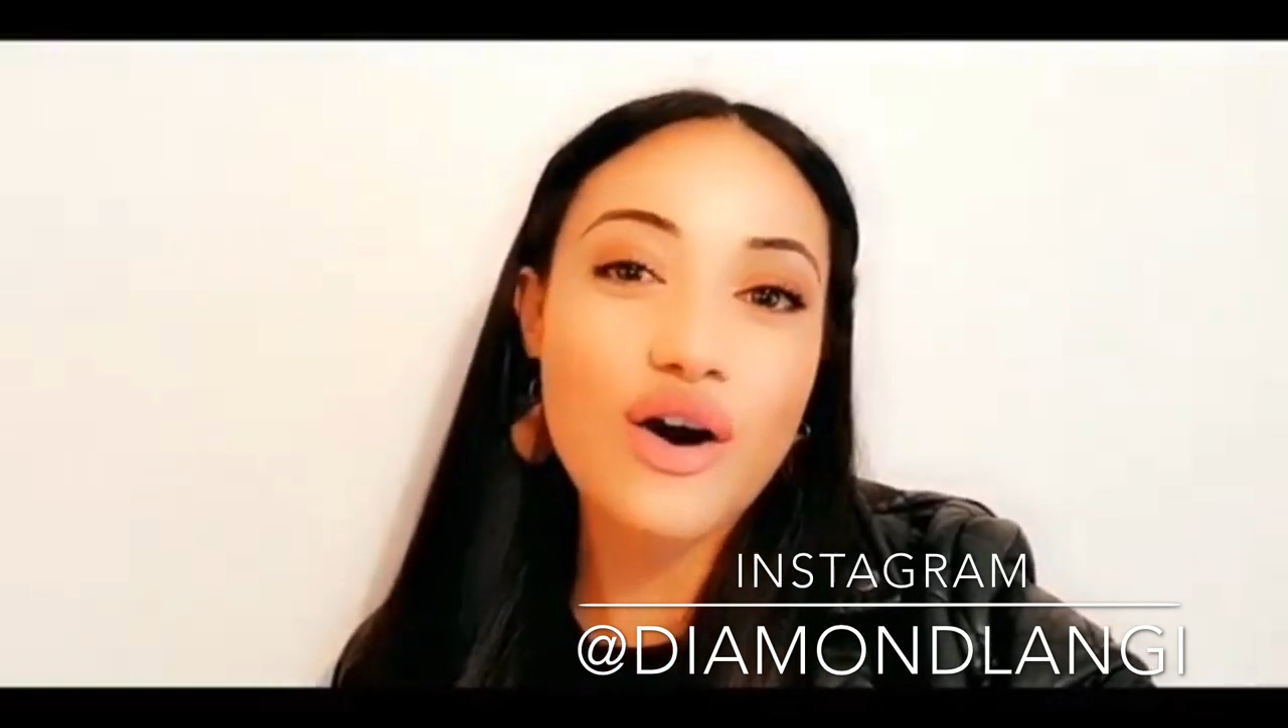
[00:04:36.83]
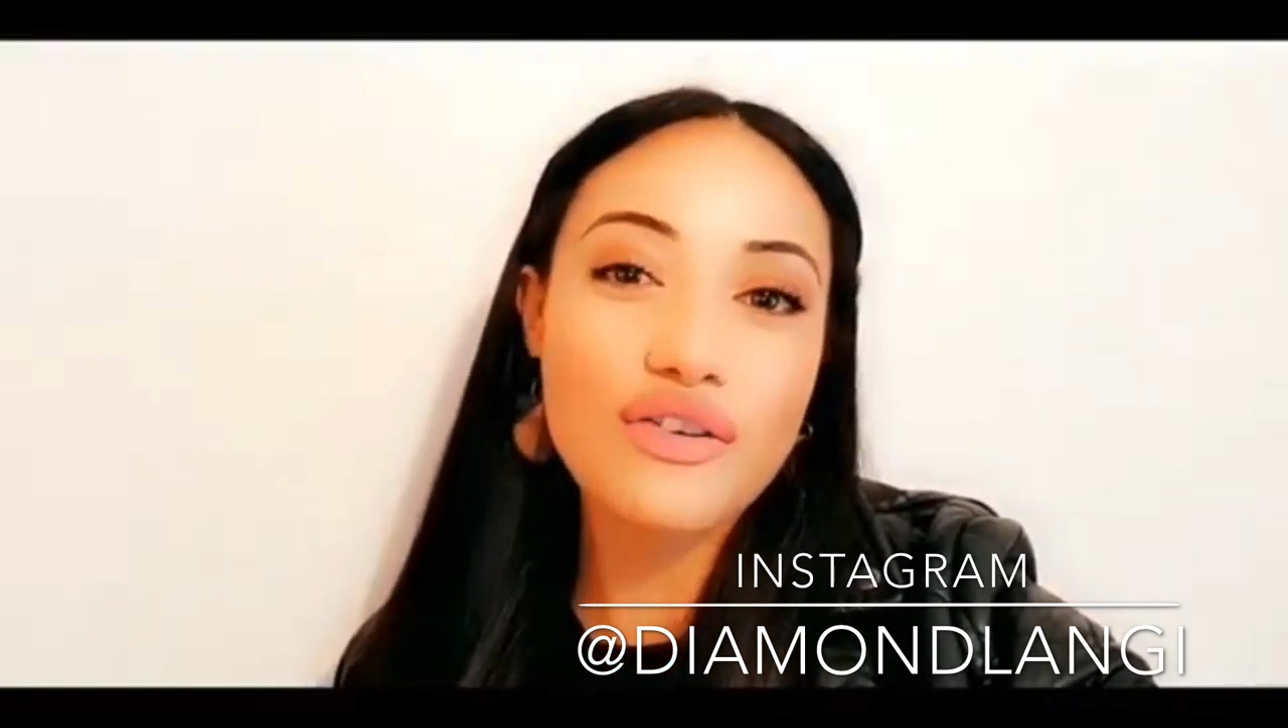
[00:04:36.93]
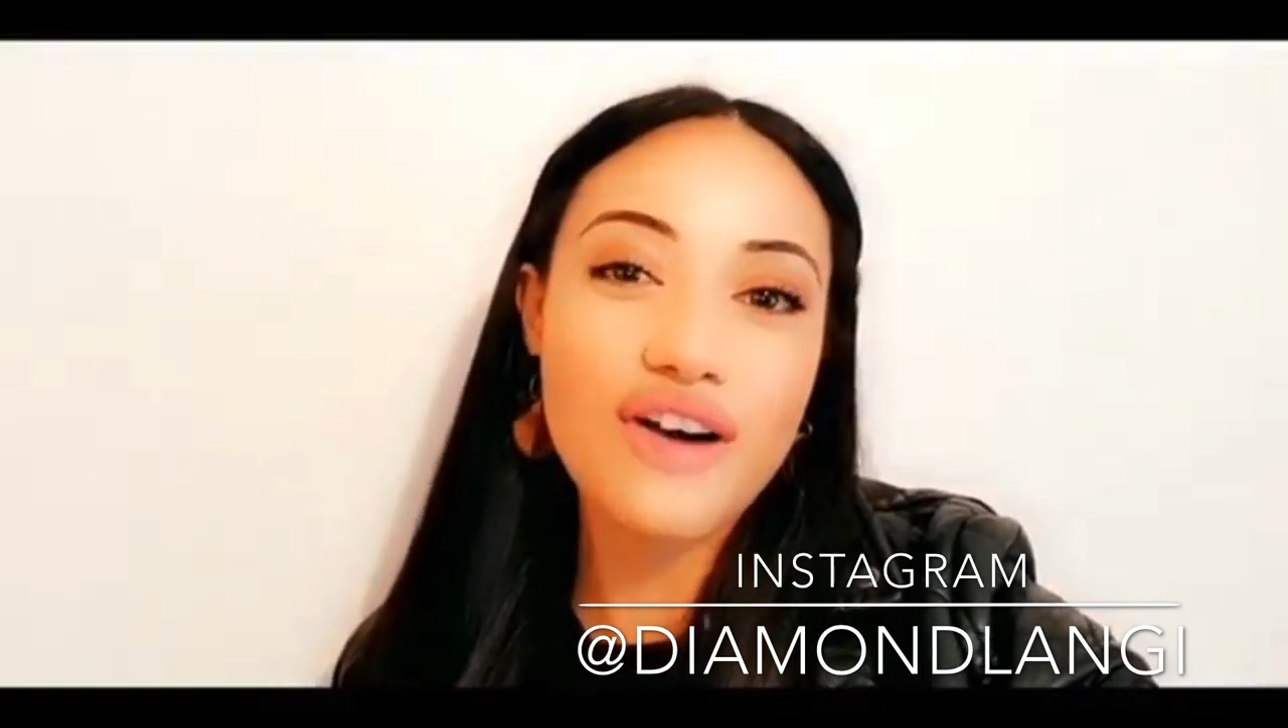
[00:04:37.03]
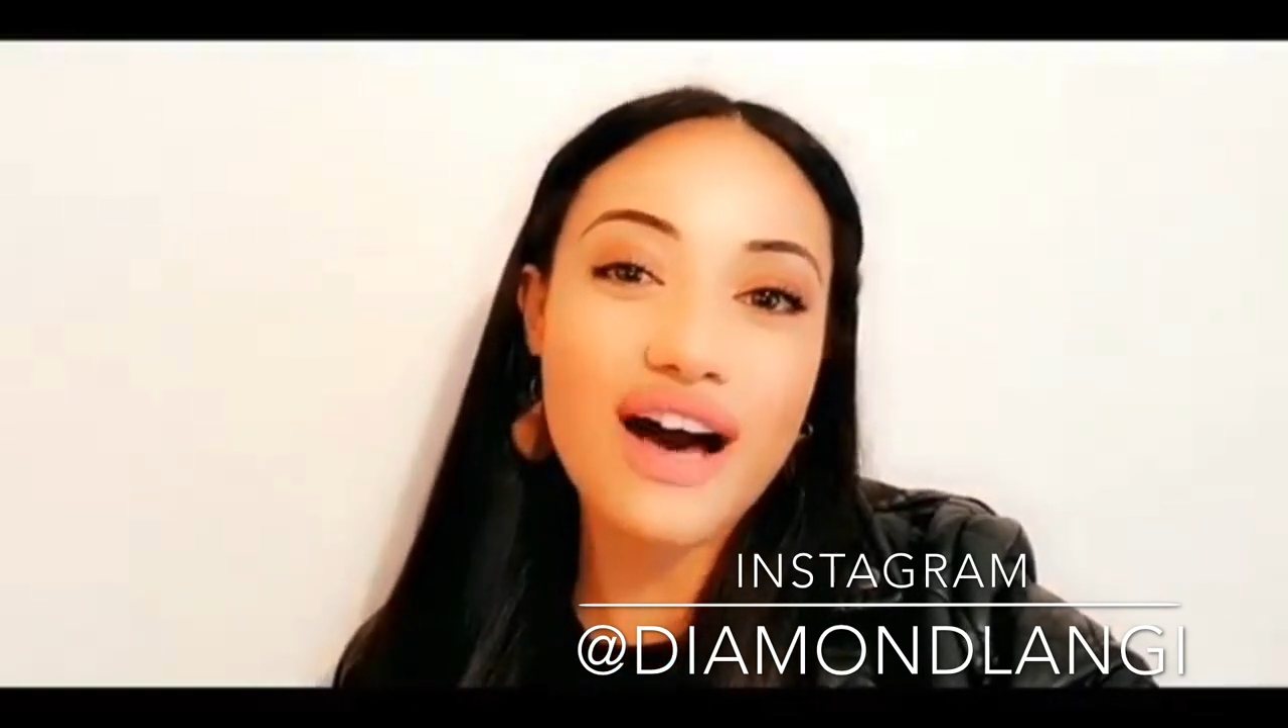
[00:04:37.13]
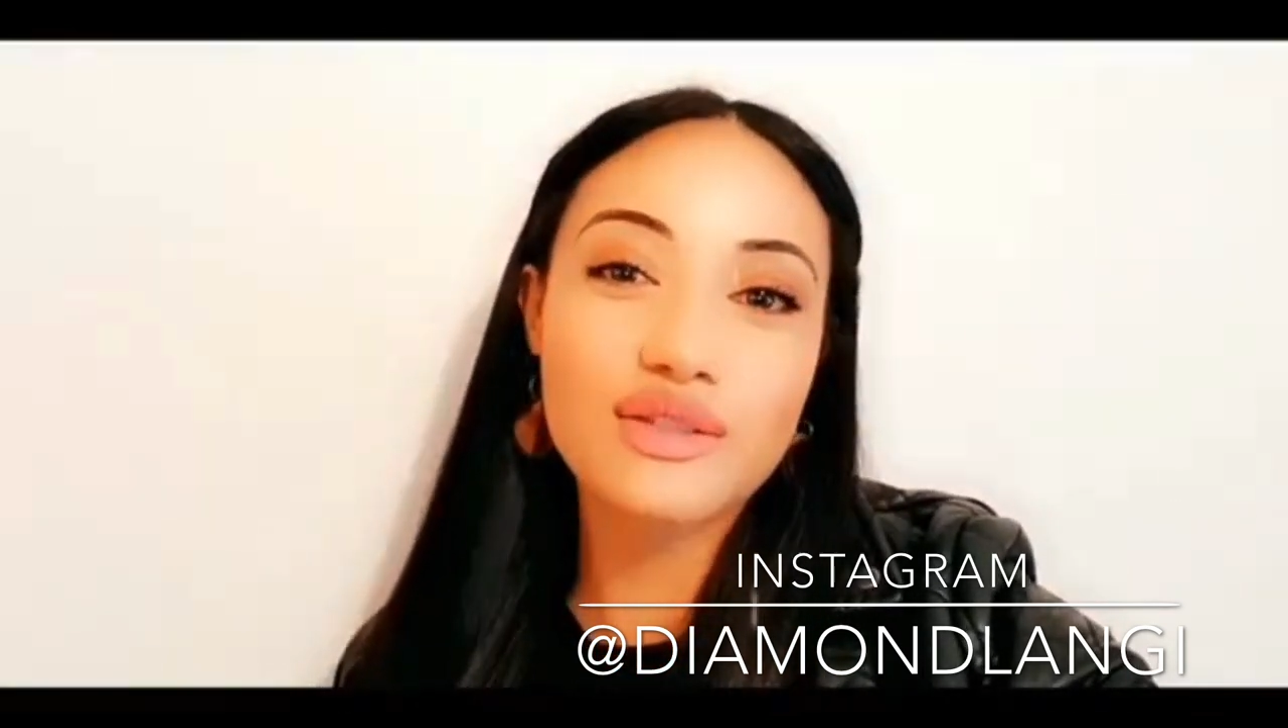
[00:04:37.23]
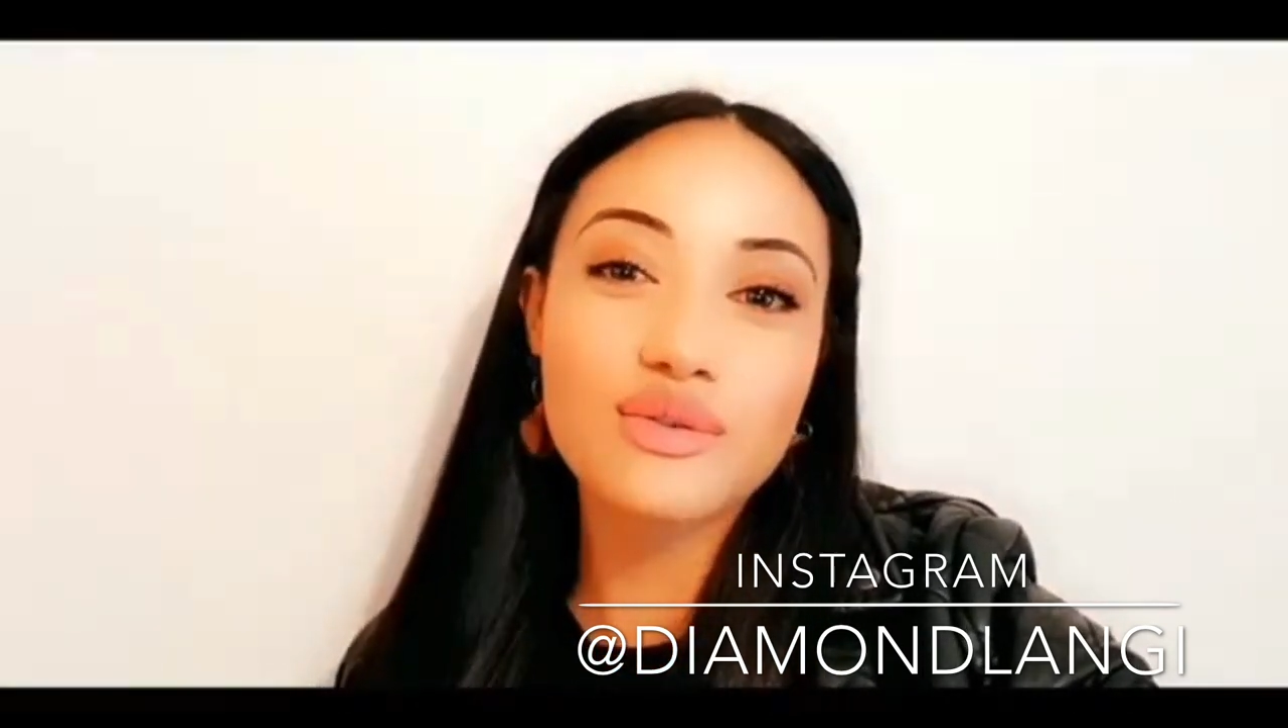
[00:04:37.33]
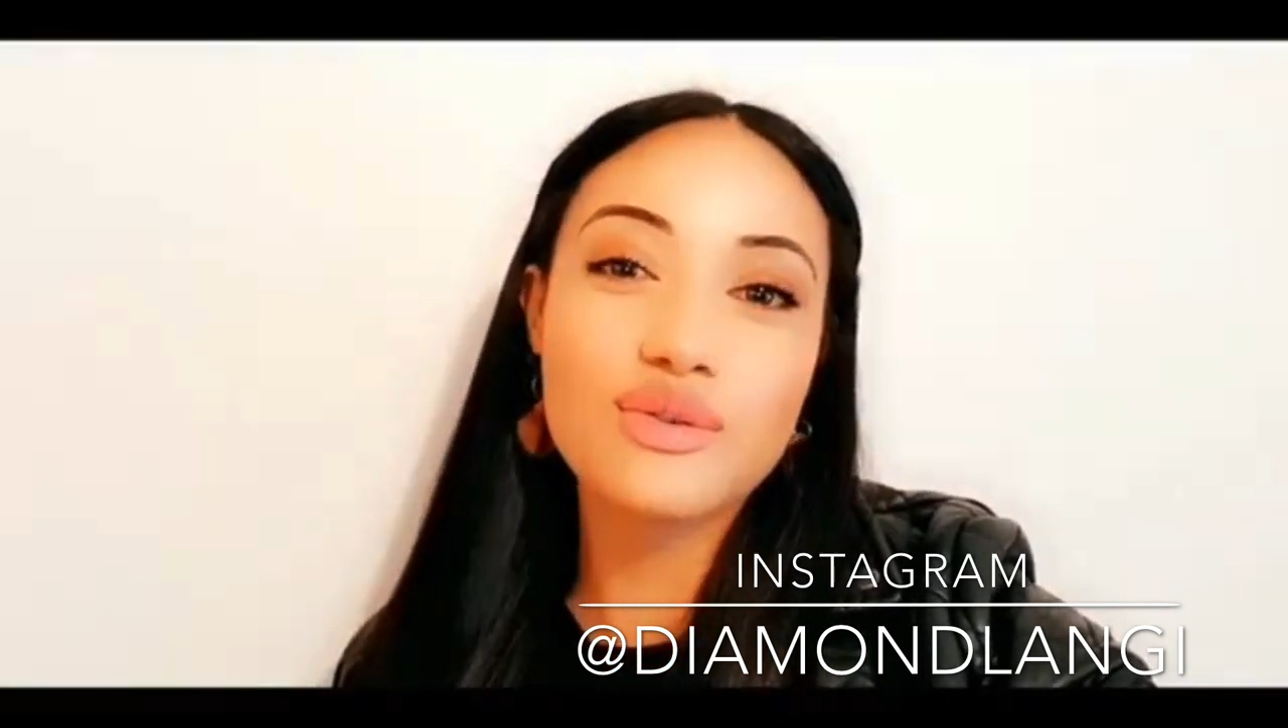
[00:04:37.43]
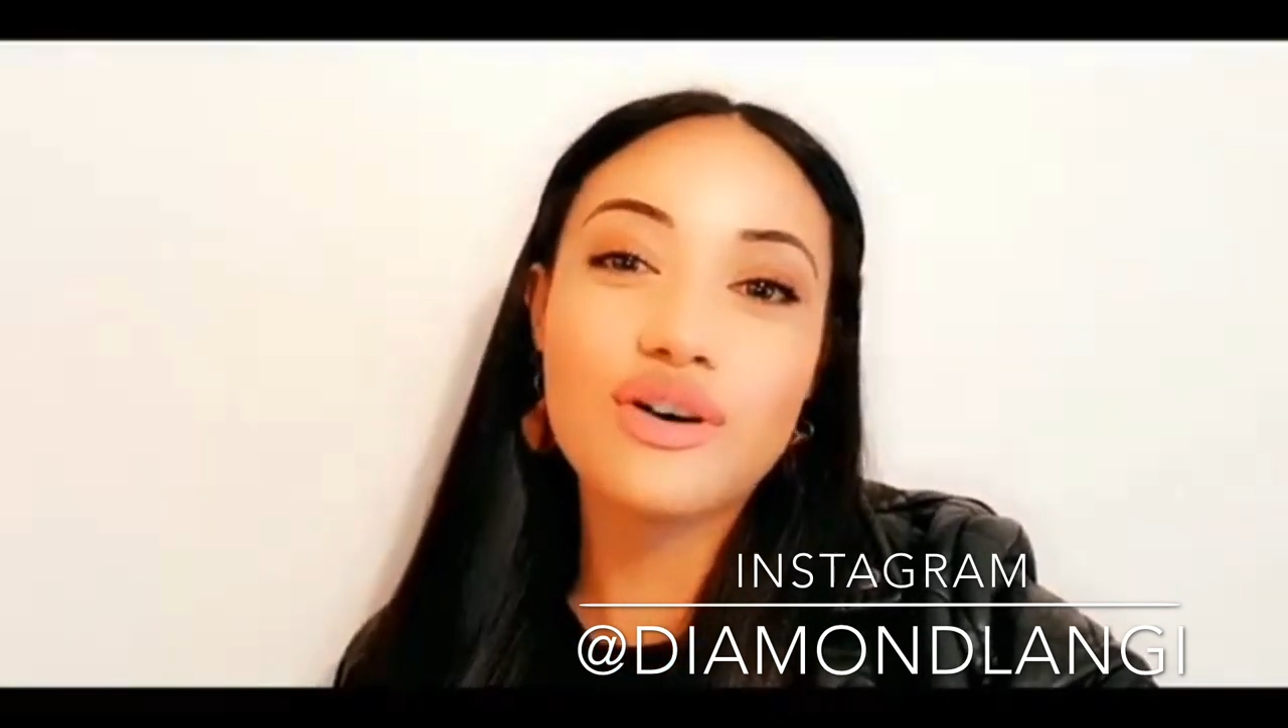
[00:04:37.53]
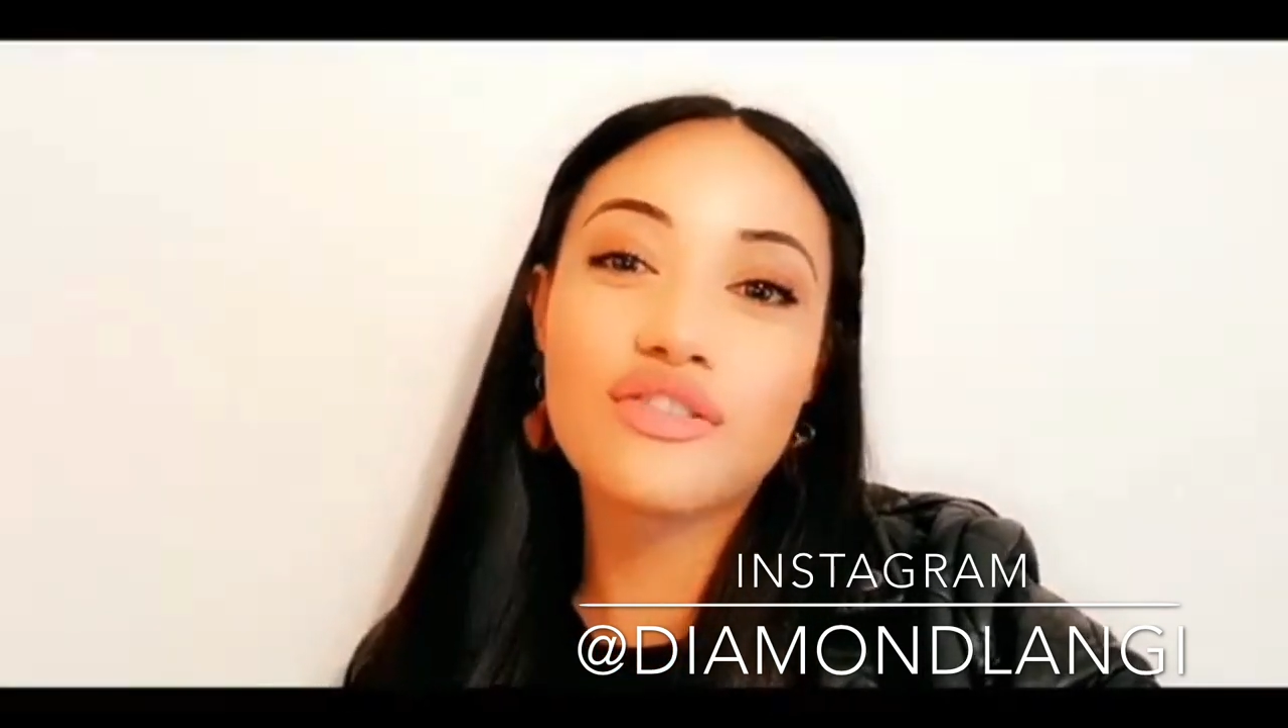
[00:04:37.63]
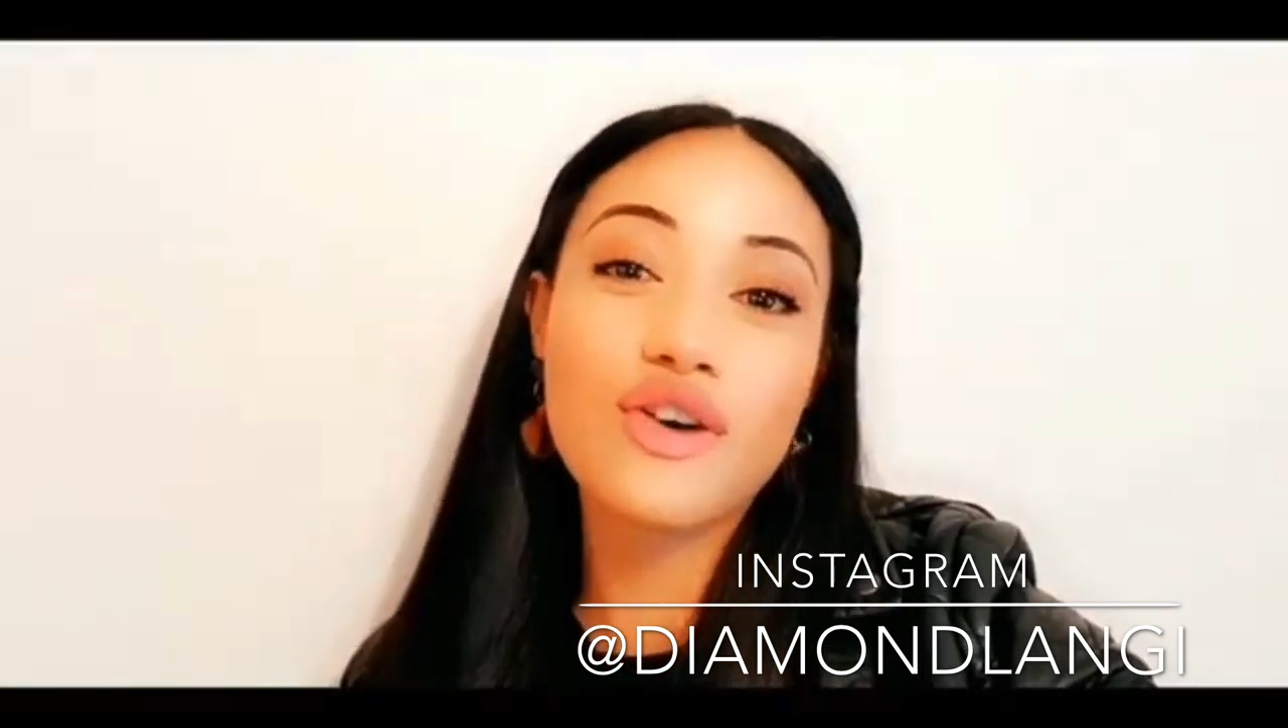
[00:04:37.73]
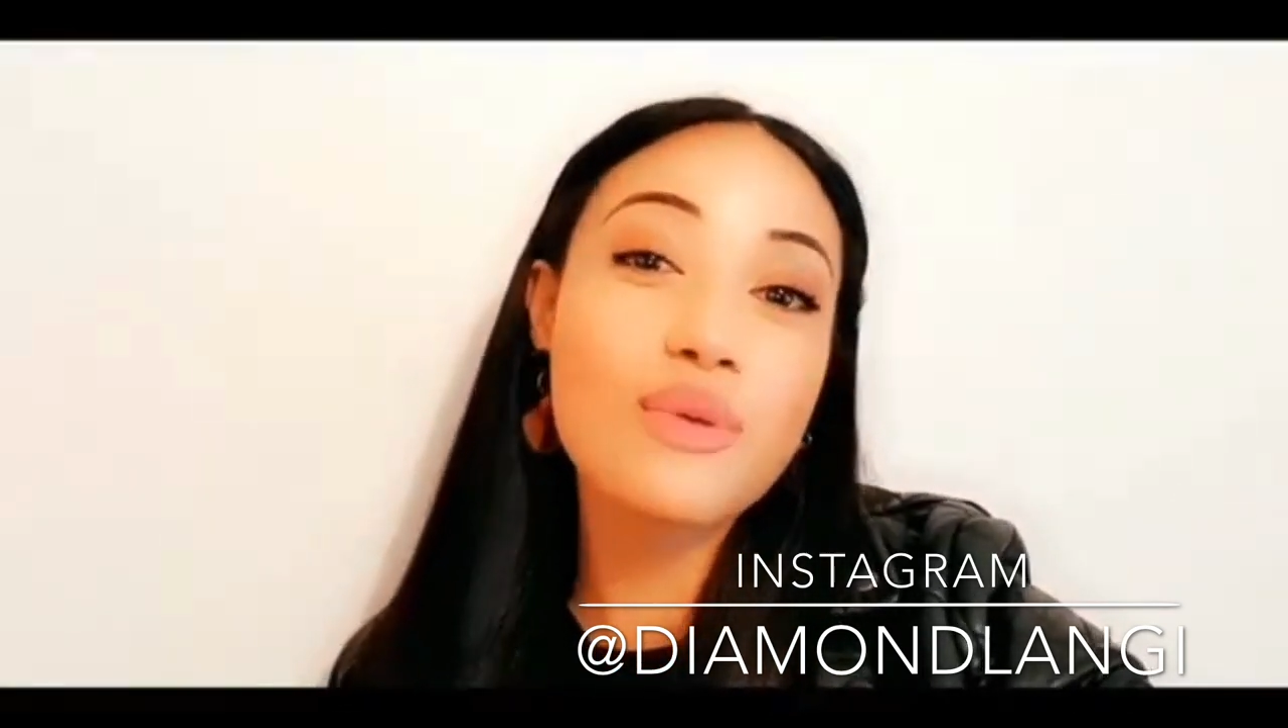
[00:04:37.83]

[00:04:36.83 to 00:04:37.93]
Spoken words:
O FAHU